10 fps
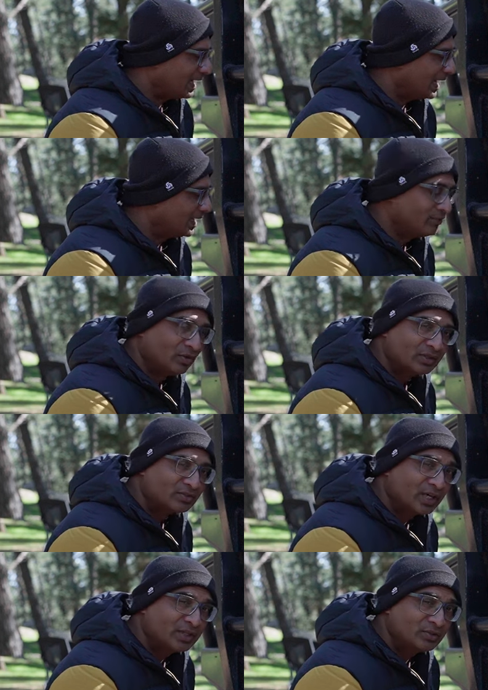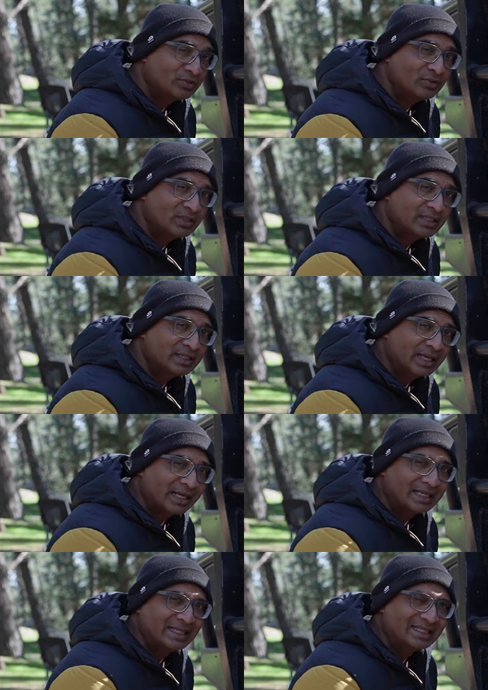I've always tried to do it
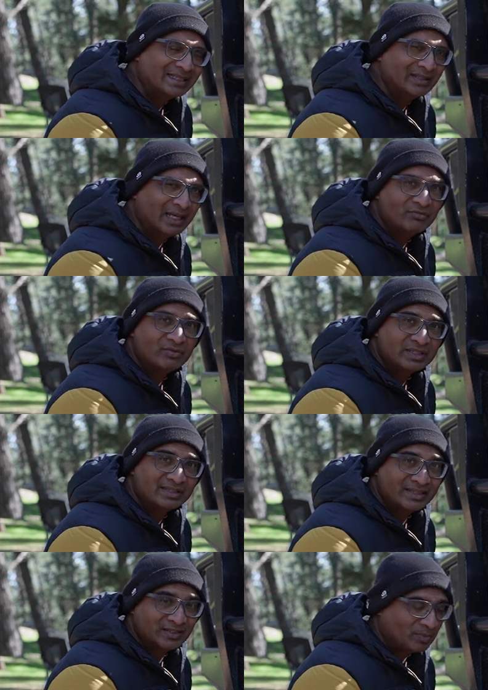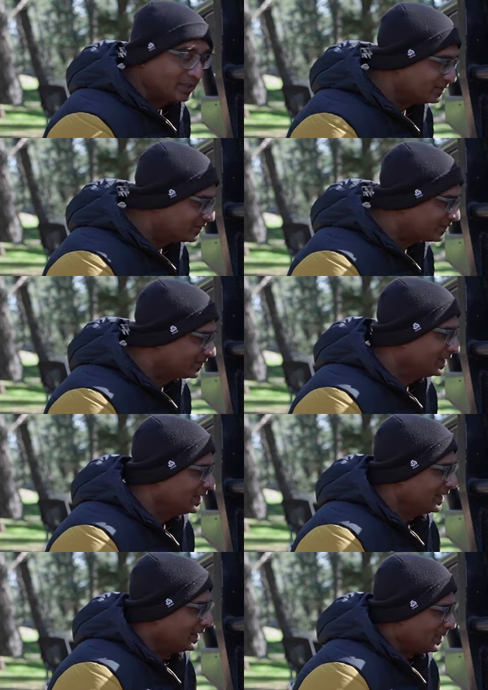at least every 6 months.
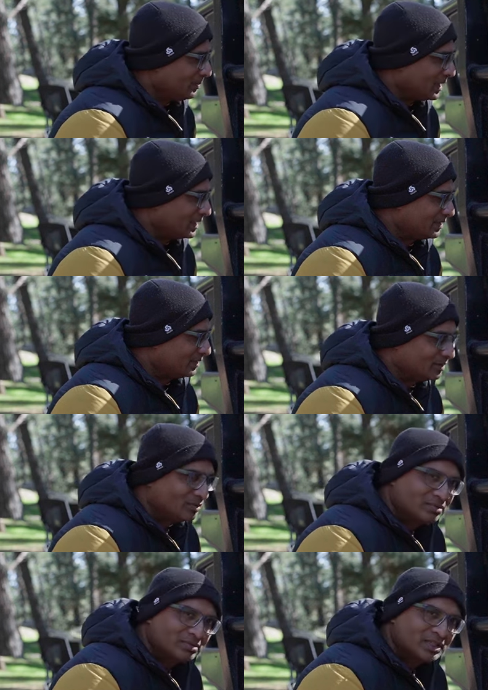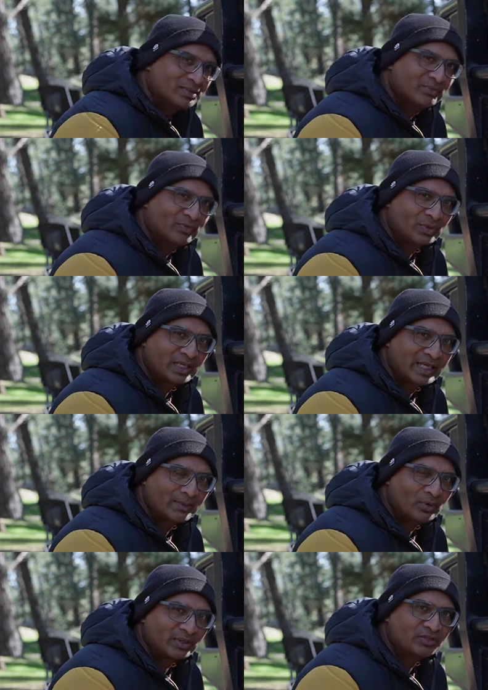But just before we
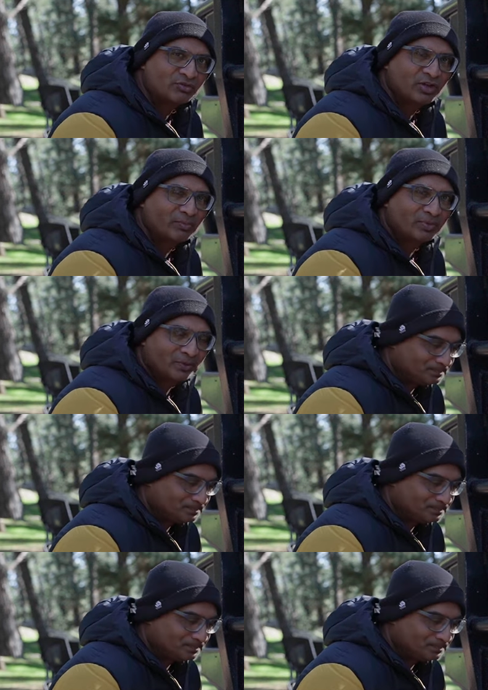came on this trip,